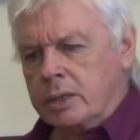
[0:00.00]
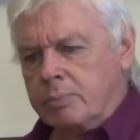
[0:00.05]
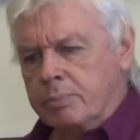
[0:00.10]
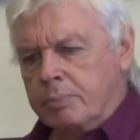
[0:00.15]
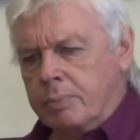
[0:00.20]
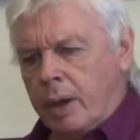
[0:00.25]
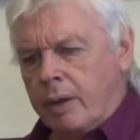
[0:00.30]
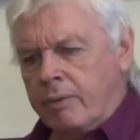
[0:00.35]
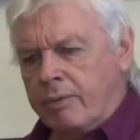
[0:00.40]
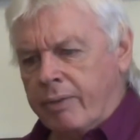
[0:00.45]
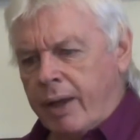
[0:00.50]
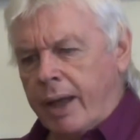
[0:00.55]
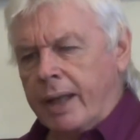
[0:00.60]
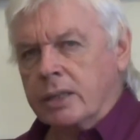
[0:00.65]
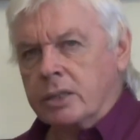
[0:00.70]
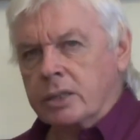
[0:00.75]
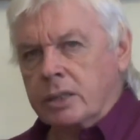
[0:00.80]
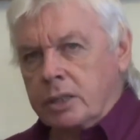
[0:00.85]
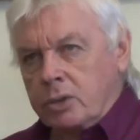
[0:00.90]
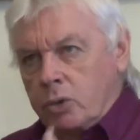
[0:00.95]

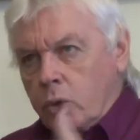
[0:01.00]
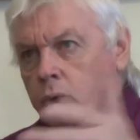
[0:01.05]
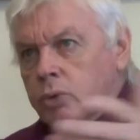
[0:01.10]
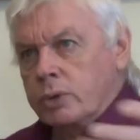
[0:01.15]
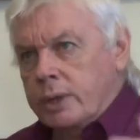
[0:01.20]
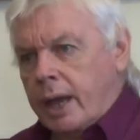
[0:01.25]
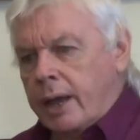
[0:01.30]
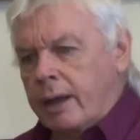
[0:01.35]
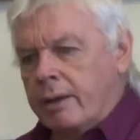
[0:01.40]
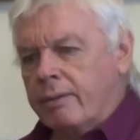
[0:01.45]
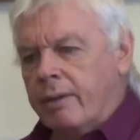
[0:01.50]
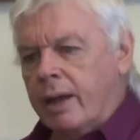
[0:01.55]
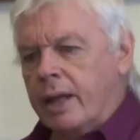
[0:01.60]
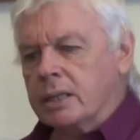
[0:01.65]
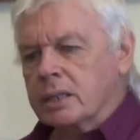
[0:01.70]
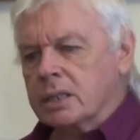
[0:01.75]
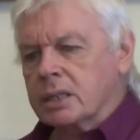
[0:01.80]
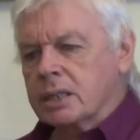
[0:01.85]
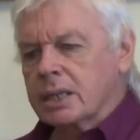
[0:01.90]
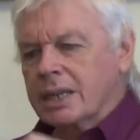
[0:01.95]
events, these all-day
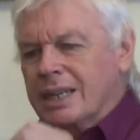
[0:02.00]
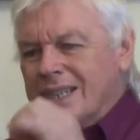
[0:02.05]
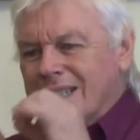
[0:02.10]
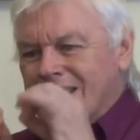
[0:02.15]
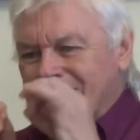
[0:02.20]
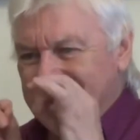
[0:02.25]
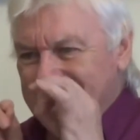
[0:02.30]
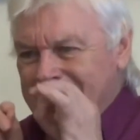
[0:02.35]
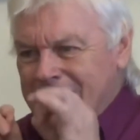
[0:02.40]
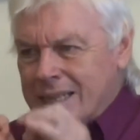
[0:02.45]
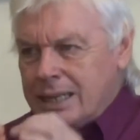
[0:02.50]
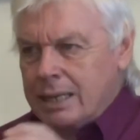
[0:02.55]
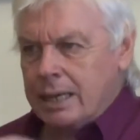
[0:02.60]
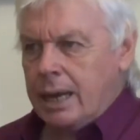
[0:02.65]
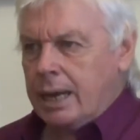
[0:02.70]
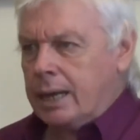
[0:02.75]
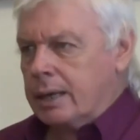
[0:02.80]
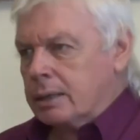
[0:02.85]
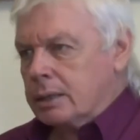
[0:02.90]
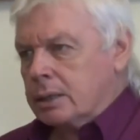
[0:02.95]
events, is I
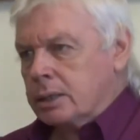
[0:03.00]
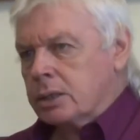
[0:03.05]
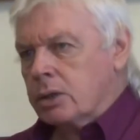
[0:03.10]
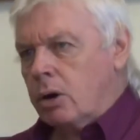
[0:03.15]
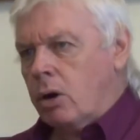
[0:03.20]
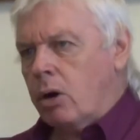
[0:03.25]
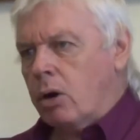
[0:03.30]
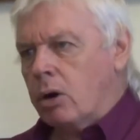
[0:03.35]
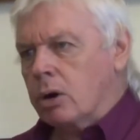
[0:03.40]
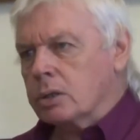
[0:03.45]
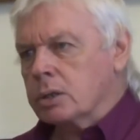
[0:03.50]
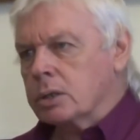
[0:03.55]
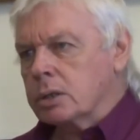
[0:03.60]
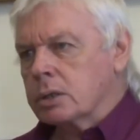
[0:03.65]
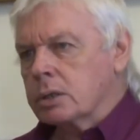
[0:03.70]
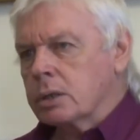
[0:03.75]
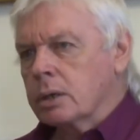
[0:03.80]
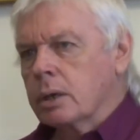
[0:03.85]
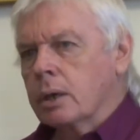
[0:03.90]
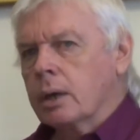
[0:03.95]
connect the
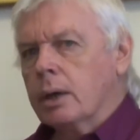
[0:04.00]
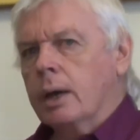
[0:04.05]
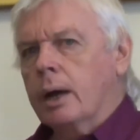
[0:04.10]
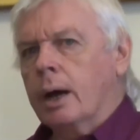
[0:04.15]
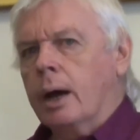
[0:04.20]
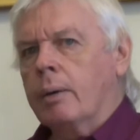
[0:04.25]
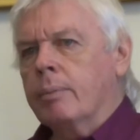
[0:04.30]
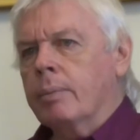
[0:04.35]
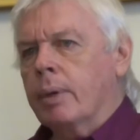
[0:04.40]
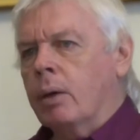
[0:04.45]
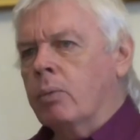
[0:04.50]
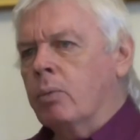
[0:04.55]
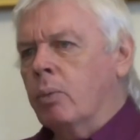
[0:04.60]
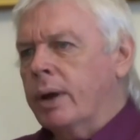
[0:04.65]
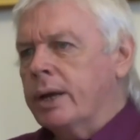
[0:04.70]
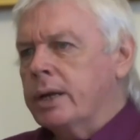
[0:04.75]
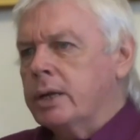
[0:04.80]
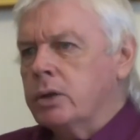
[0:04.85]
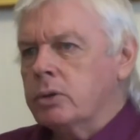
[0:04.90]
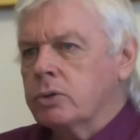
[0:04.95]
dots. And
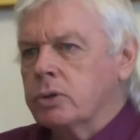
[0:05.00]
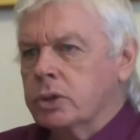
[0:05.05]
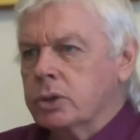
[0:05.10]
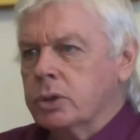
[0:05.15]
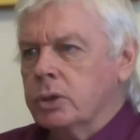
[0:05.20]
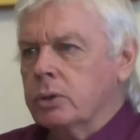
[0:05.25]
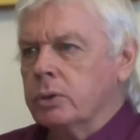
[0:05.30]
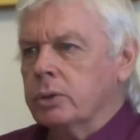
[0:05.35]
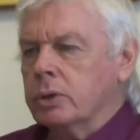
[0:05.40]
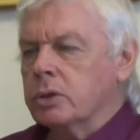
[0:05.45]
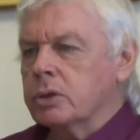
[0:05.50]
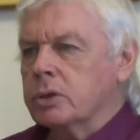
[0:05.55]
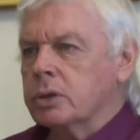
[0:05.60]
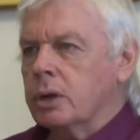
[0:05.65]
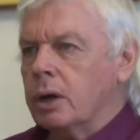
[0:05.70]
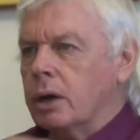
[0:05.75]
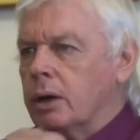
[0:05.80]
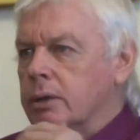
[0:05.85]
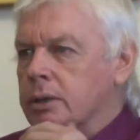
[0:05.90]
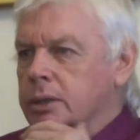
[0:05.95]
when you do, you
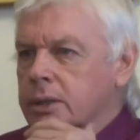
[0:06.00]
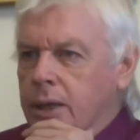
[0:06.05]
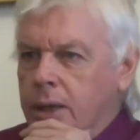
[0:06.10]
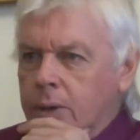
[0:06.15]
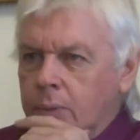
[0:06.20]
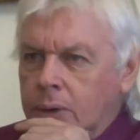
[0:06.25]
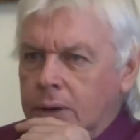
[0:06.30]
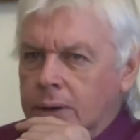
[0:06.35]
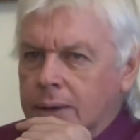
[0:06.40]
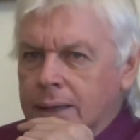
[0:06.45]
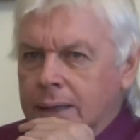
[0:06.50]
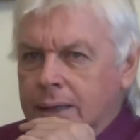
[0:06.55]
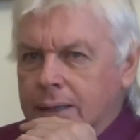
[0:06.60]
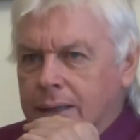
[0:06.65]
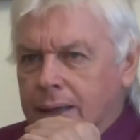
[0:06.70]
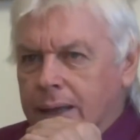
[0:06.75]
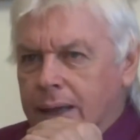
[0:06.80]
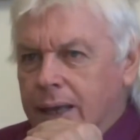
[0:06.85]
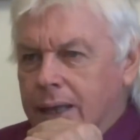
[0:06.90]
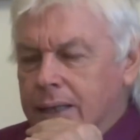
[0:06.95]
start to think, well,
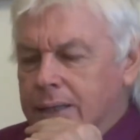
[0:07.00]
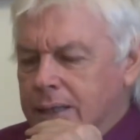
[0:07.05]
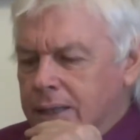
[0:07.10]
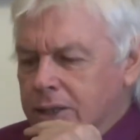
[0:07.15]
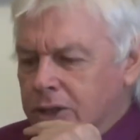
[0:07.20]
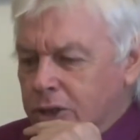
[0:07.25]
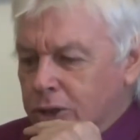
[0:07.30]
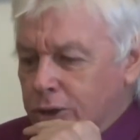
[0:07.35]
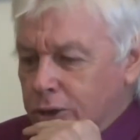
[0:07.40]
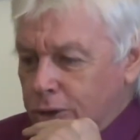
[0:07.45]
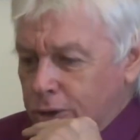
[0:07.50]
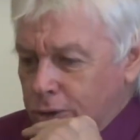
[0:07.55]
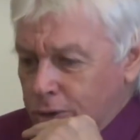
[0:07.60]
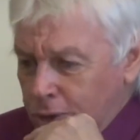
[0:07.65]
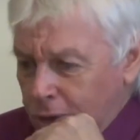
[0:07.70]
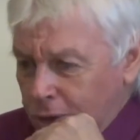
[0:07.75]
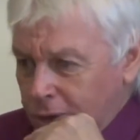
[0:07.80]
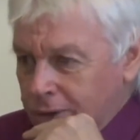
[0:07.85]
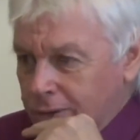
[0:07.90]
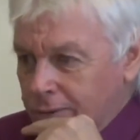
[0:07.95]
it's
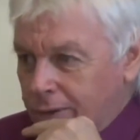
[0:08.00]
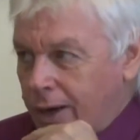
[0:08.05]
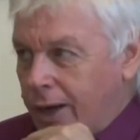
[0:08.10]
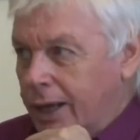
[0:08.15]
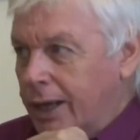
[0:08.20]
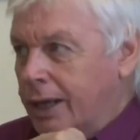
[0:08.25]
extraordinarily